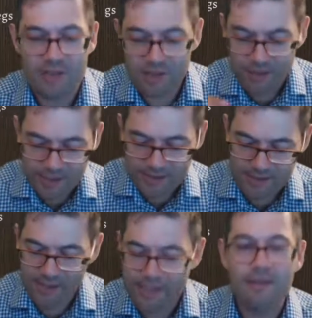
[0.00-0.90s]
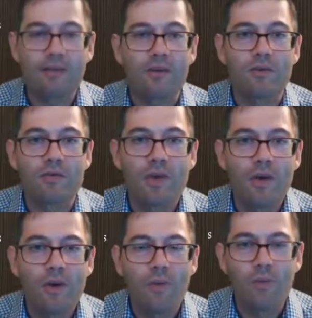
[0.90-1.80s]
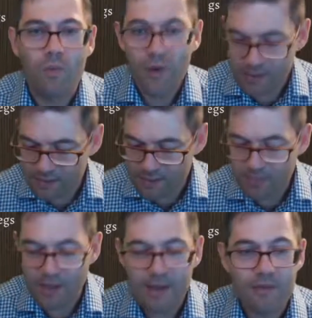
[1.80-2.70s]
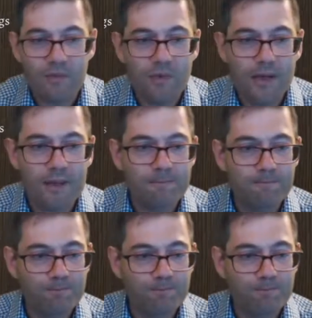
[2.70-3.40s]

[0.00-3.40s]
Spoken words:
So let's take those one by one.